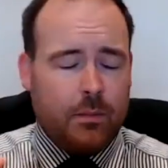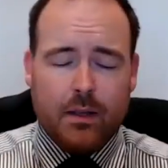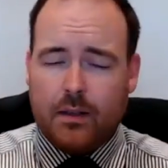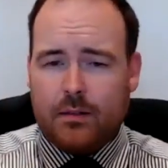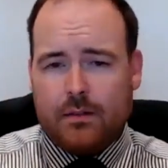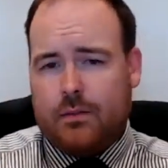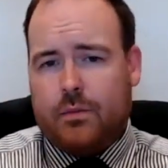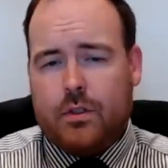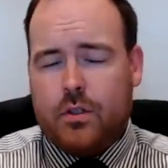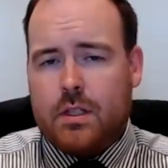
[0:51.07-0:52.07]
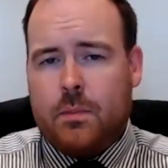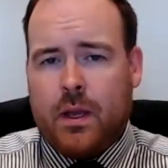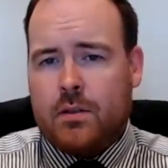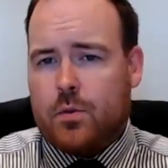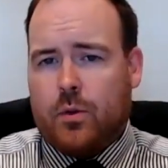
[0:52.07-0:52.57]
It just
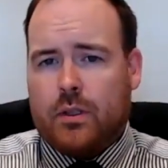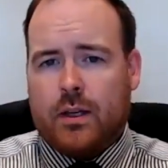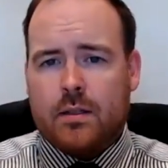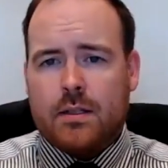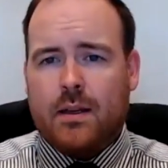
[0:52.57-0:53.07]
depends what it is.